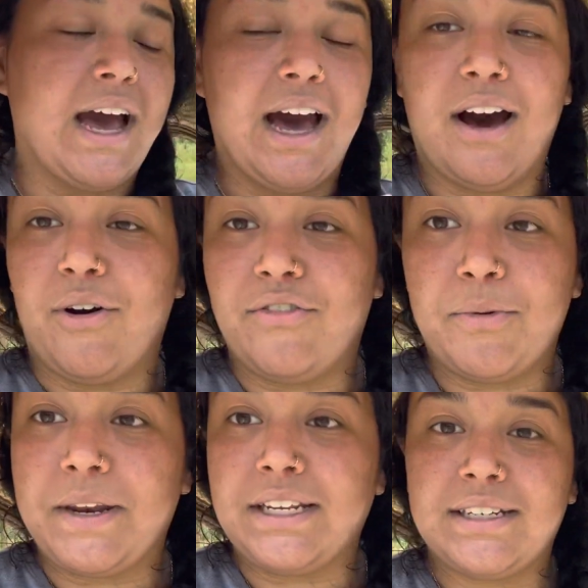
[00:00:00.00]

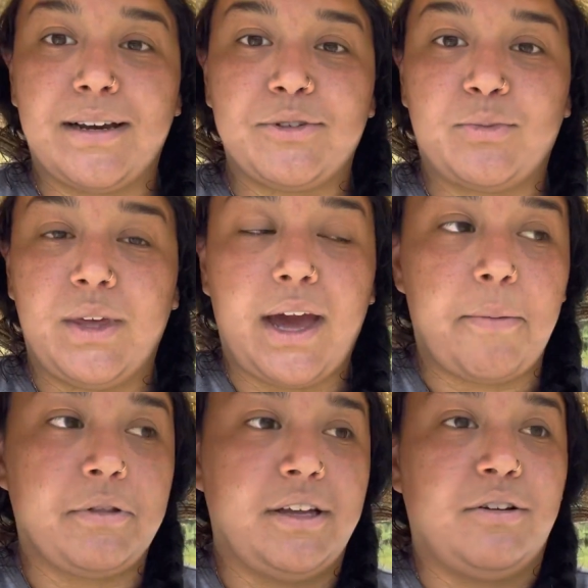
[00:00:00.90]
however many times a week
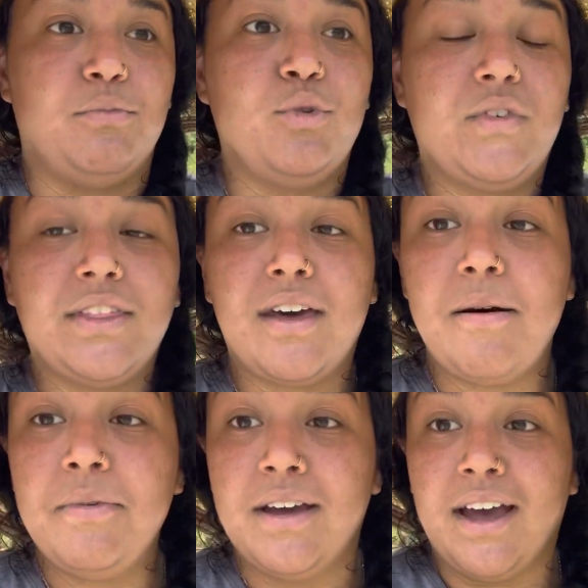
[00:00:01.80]
I plan on moving
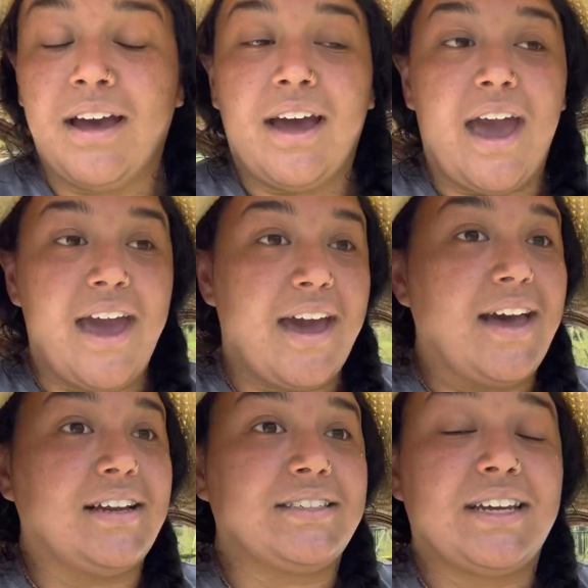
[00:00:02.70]
them,
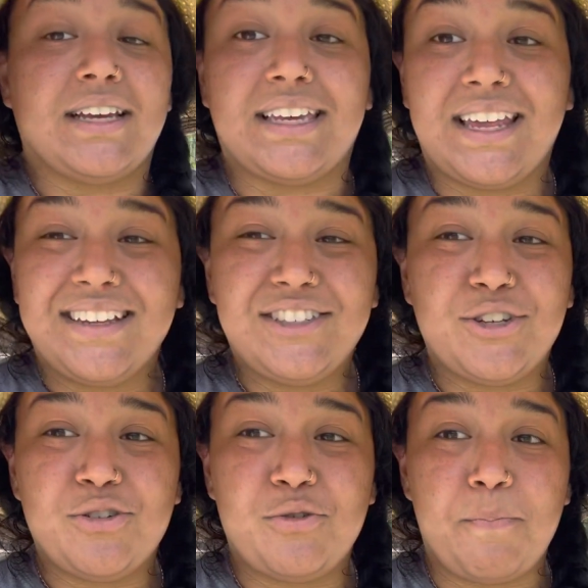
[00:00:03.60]
and getting
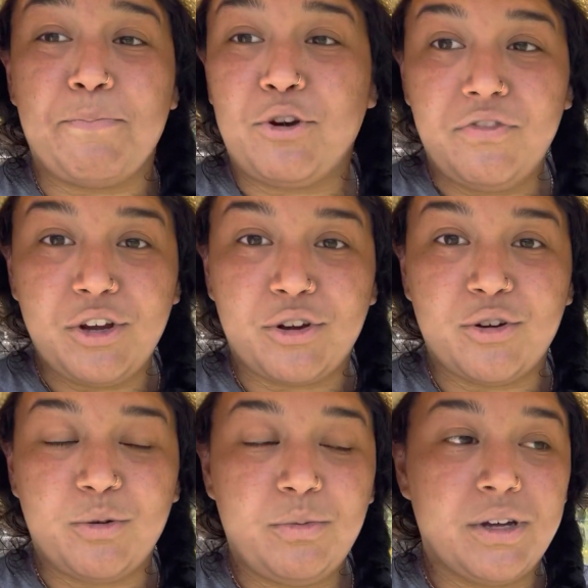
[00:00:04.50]
to move the
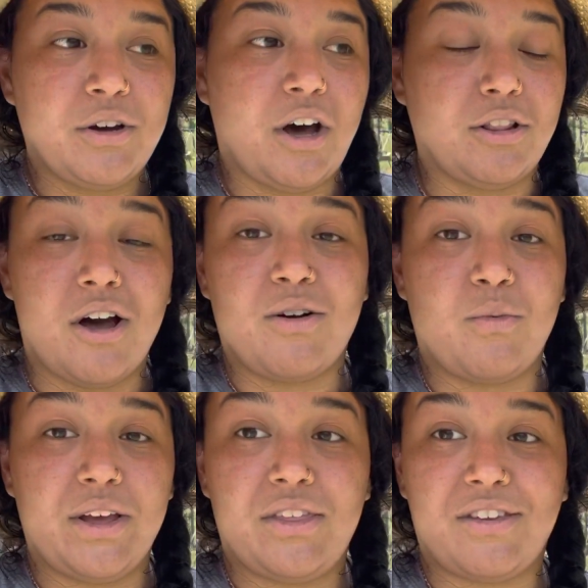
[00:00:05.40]
coop
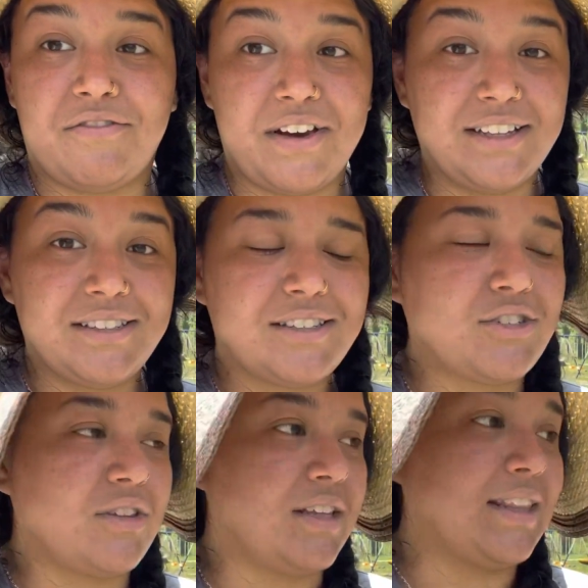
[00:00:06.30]
along with the fence
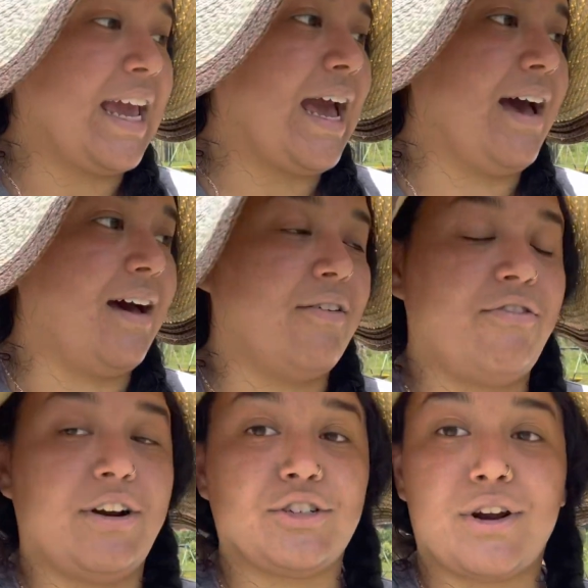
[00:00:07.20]
so that they have
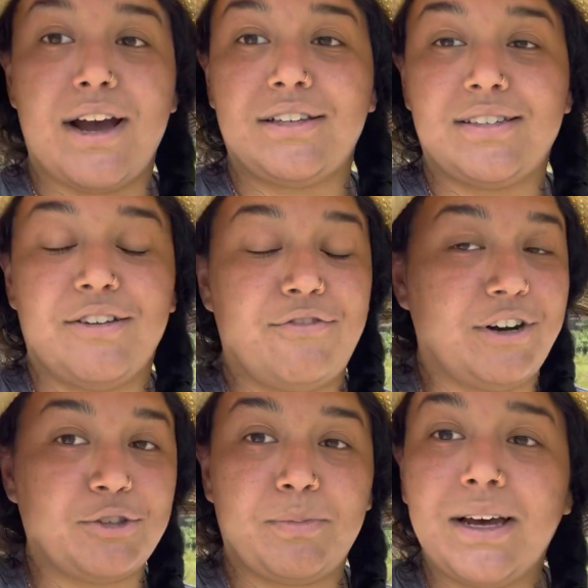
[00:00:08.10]
fresh grass,
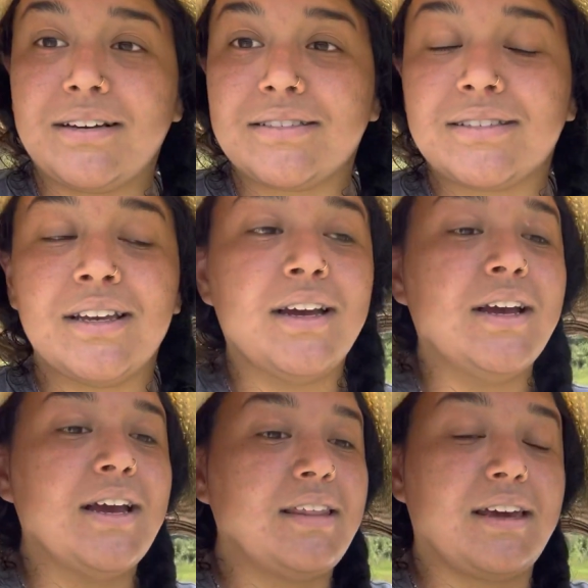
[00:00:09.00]
fresh bugs,
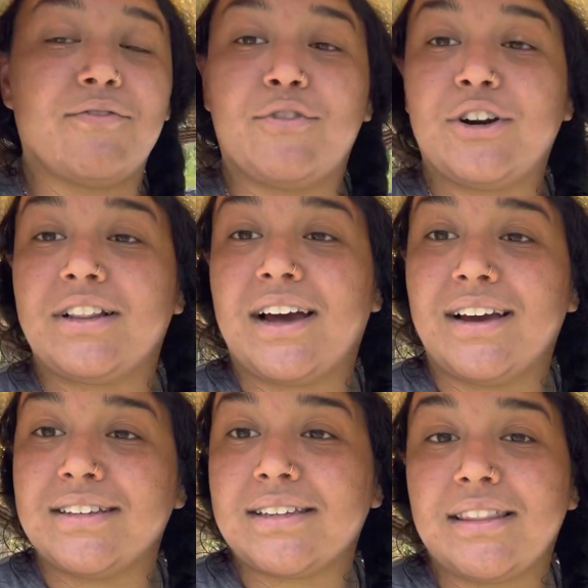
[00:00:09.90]
they can
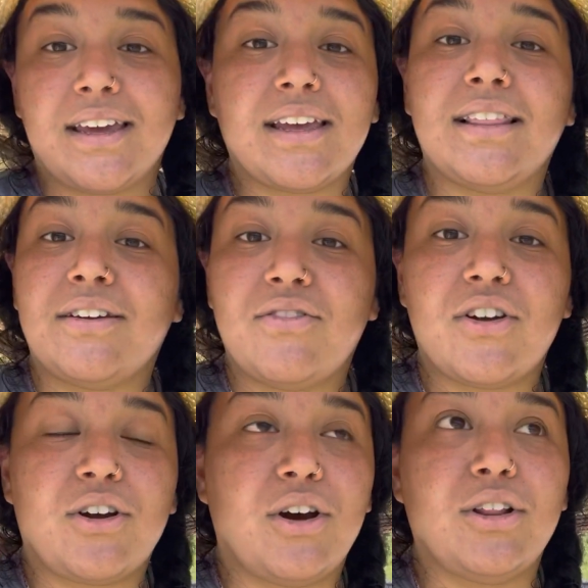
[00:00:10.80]
fertilize, they can live
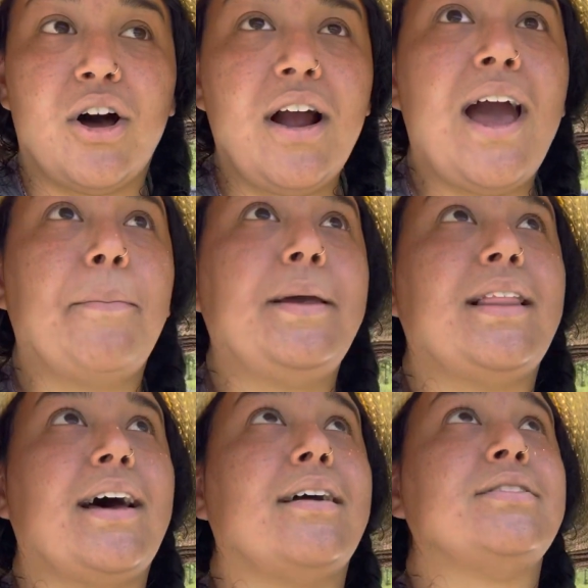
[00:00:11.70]
their long happy
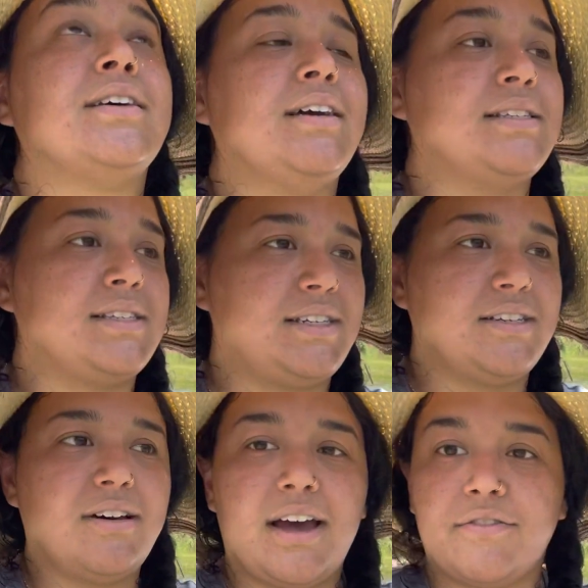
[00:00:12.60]
lives and
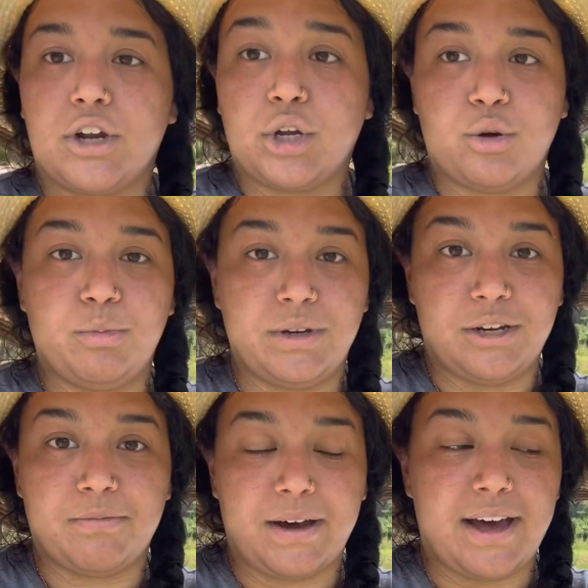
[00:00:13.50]
still have their coop
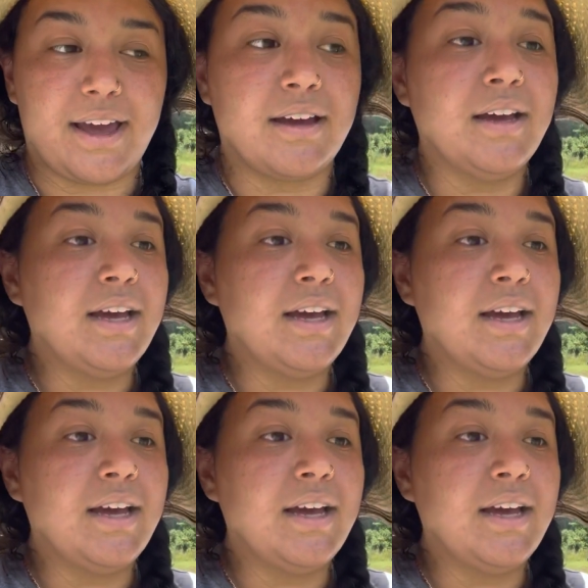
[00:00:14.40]
nearby.